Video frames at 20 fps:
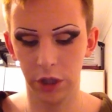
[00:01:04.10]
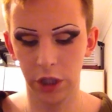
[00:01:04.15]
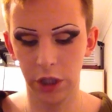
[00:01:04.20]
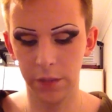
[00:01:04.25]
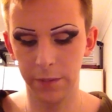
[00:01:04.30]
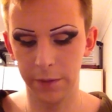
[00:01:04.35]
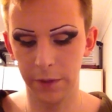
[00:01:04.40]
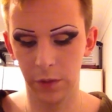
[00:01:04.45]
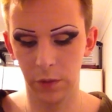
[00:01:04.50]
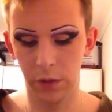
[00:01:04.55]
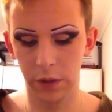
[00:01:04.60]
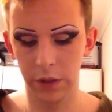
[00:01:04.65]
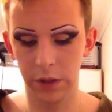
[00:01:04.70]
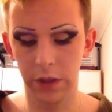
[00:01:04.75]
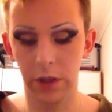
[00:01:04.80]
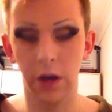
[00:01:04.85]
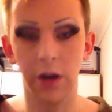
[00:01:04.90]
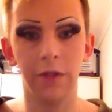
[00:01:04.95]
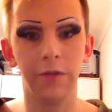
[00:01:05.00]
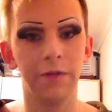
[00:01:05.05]
cheapest ones
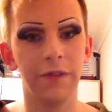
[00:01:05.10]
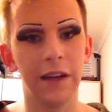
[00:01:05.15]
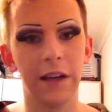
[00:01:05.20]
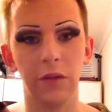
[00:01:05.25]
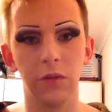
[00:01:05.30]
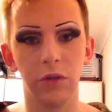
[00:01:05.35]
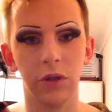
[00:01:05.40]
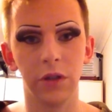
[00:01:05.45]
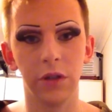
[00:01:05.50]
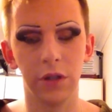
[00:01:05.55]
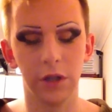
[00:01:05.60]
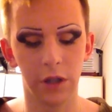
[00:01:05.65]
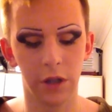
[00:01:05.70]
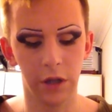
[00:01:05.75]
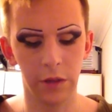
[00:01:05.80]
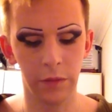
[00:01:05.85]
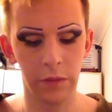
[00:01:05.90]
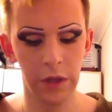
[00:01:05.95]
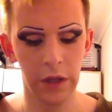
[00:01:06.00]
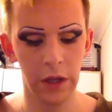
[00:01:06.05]
that I found at the
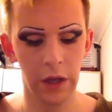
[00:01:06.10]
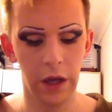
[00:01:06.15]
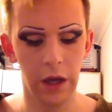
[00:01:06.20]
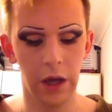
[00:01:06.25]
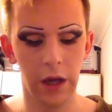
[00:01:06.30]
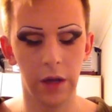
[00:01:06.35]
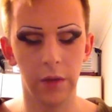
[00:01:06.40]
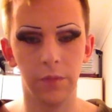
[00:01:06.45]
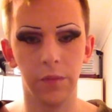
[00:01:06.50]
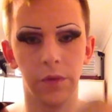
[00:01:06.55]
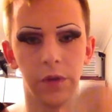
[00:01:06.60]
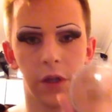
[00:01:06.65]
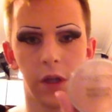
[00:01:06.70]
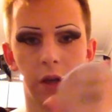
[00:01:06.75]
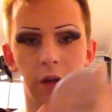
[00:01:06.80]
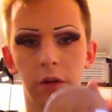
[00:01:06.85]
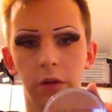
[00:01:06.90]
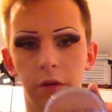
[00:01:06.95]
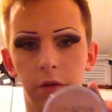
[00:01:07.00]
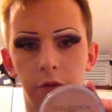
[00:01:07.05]
time.
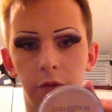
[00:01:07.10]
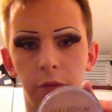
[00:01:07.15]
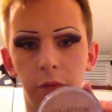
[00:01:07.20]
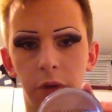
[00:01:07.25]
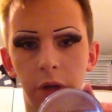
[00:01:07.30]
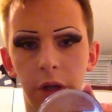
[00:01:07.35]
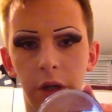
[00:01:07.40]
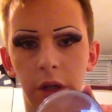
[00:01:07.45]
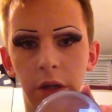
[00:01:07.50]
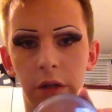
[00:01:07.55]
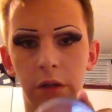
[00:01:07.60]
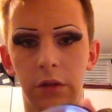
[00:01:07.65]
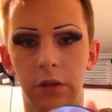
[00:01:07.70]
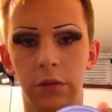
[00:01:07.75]
So for my